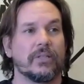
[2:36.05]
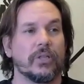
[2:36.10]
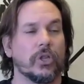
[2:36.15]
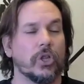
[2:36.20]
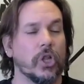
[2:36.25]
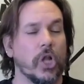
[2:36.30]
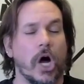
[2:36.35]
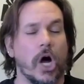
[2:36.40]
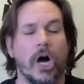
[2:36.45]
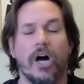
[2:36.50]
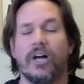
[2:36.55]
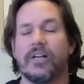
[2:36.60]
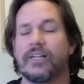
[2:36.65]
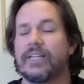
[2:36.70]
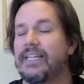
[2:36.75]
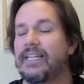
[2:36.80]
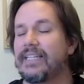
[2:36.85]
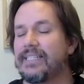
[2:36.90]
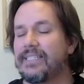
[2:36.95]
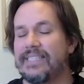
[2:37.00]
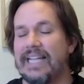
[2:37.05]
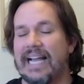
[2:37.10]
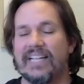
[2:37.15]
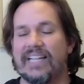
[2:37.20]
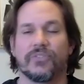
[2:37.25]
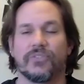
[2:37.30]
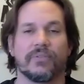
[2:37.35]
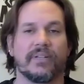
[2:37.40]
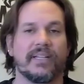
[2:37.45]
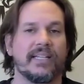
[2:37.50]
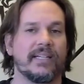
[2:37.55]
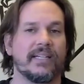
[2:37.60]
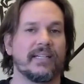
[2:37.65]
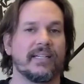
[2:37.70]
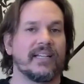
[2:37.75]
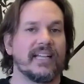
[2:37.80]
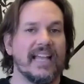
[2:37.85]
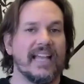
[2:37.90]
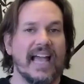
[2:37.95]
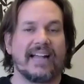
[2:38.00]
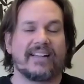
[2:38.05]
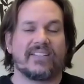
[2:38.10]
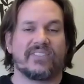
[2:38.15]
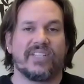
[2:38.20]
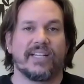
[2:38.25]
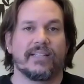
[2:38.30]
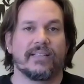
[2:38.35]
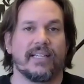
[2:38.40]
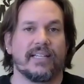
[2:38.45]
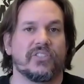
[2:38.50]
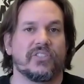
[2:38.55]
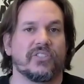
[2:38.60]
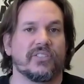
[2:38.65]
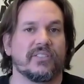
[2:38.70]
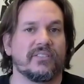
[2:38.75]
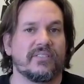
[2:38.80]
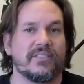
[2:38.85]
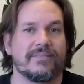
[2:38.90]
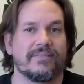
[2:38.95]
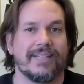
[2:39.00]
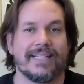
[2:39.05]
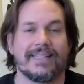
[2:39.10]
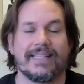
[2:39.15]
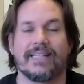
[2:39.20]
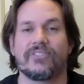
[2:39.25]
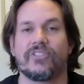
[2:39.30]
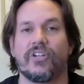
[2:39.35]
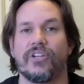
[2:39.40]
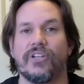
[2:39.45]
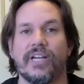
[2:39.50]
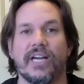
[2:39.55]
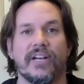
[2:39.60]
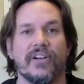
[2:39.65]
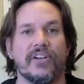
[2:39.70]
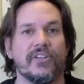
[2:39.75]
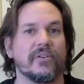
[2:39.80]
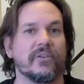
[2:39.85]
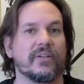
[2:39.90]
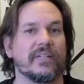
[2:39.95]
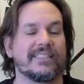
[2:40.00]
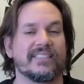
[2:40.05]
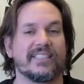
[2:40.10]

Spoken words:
long, exaggerated exhalations. Like that's all you got to do.